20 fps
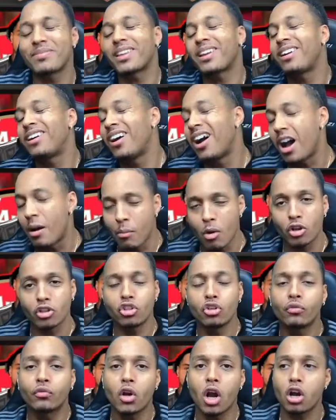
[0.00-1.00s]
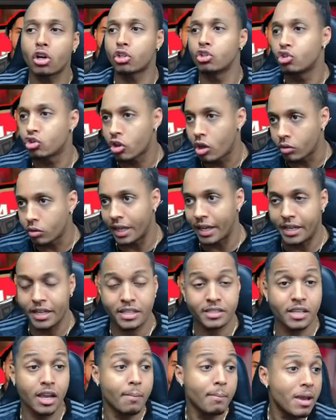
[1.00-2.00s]
Come on, you've got to control that,
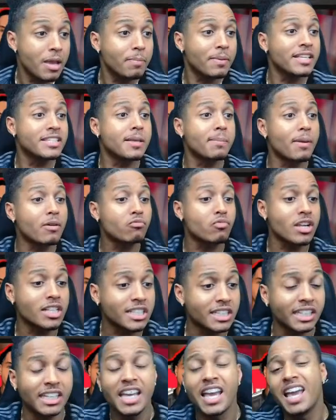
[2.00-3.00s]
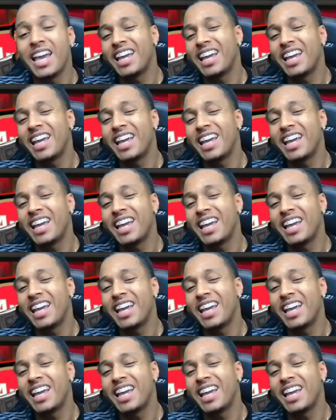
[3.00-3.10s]
ESR. Maybe he's a bit rusty.